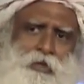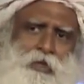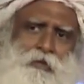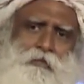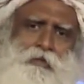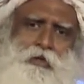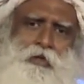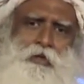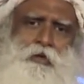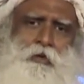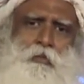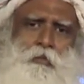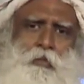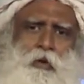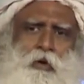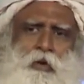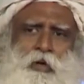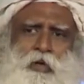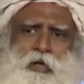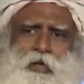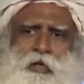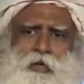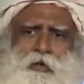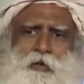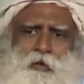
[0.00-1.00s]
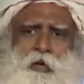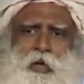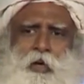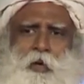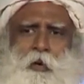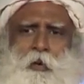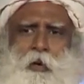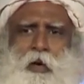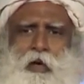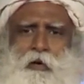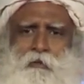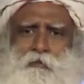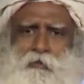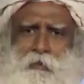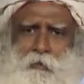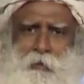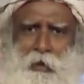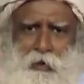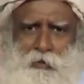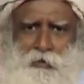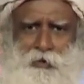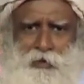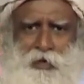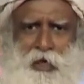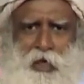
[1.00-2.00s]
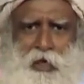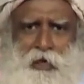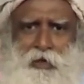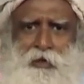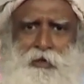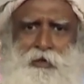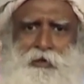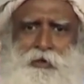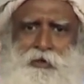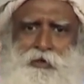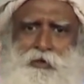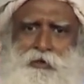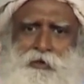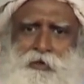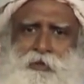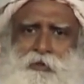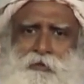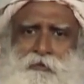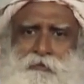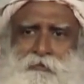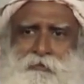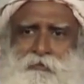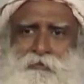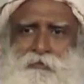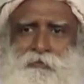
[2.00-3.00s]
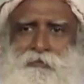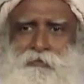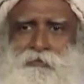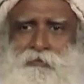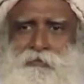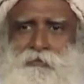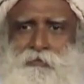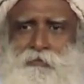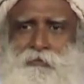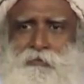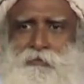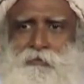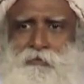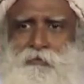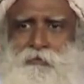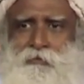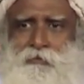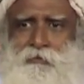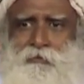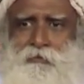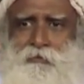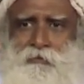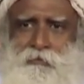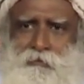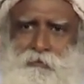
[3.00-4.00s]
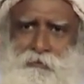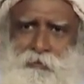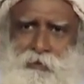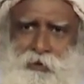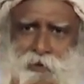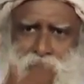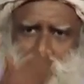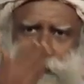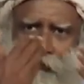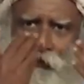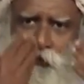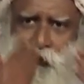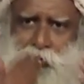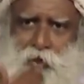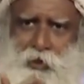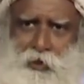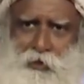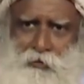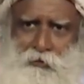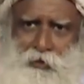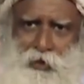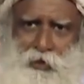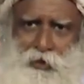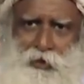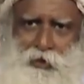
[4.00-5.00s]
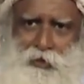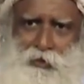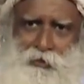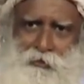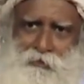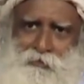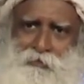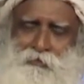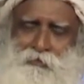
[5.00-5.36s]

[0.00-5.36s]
even your body you acquired from outside, isn't it? Hmm? It's the food that you've eaten.